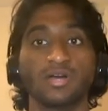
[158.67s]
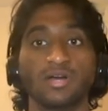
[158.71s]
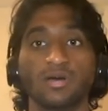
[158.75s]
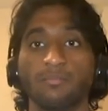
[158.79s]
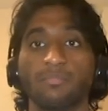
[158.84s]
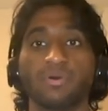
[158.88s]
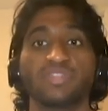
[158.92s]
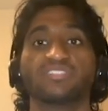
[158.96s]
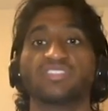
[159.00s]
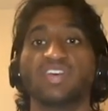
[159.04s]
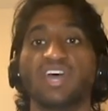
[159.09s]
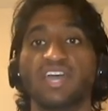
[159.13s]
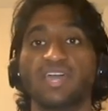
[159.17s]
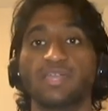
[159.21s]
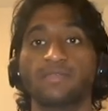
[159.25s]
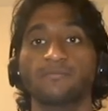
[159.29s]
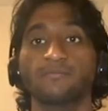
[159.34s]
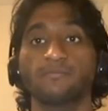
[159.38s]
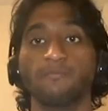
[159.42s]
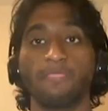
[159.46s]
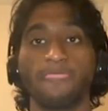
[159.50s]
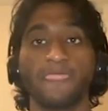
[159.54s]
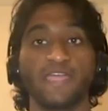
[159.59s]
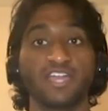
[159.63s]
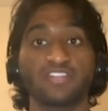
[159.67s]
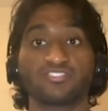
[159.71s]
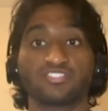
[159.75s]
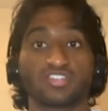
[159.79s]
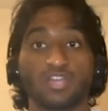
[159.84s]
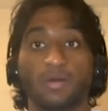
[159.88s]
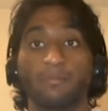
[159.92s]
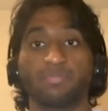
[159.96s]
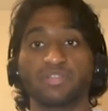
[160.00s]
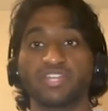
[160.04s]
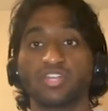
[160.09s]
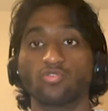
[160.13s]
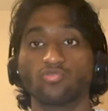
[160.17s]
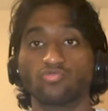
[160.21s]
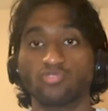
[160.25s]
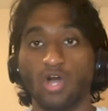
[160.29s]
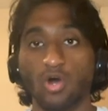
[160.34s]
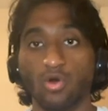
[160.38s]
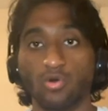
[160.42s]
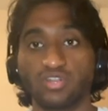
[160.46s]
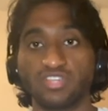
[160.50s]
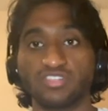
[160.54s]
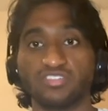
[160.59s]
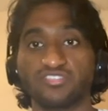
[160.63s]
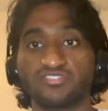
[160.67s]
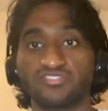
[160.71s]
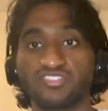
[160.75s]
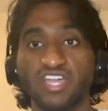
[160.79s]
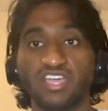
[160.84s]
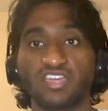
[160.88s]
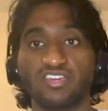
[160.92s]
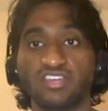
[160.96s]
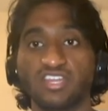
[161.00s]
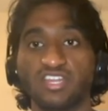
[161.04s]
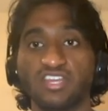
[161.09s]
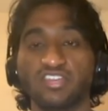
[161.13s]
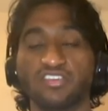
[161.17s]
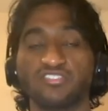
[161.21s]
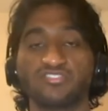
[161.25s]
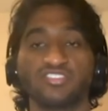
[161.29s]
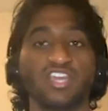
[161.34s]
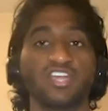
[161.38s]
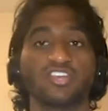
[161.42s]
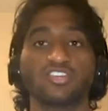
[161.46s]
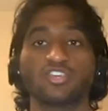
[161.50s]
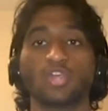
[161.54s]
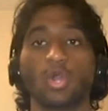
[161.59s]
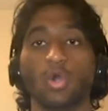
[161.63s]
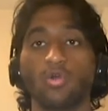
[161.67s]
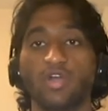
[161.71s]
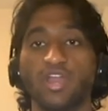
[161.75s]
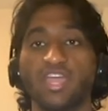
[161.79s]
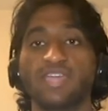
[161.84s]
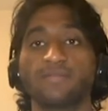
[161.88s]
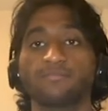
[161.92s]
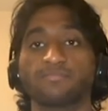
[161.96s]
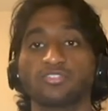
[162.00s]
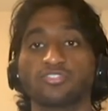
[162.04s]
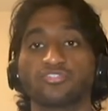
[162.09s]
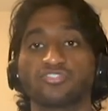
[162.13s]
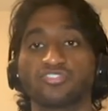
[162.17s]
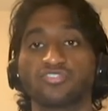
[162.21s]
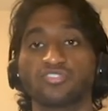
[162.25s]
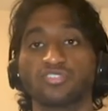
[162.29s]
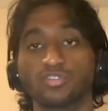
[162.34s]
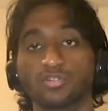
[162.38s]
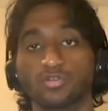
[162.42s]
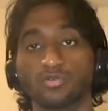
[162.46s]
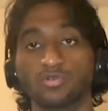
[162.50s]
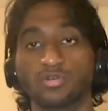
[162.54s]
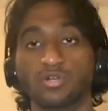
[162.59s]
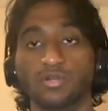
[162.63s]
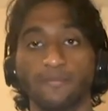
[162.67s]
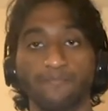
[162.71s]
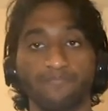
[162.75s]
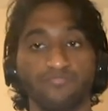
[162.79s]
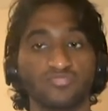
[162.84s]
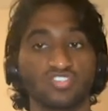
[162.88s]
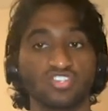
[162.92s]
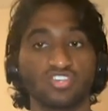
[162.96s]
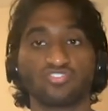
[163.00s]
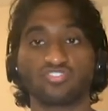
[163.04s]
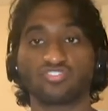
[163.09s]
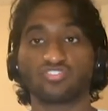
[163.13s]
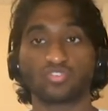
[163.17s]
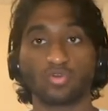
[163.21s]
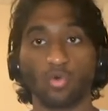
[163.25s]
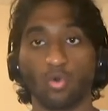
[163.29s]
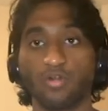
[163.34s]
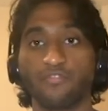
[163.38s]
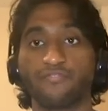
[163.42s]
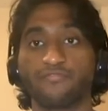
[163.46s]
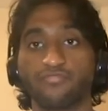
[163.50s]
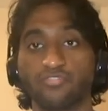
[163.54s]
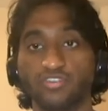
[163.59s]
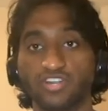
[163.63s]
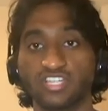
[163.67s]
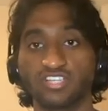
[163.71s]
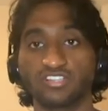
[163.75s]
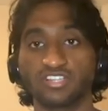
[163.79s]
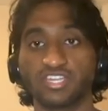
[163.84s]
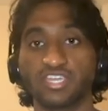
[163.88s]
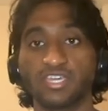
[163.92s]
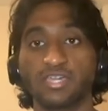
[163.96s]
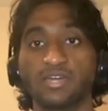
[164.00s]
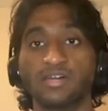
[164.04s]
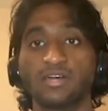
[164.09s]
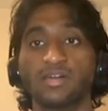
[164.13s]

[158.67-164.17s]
but then it's a complete road in the second innings, and you're able to just score freely.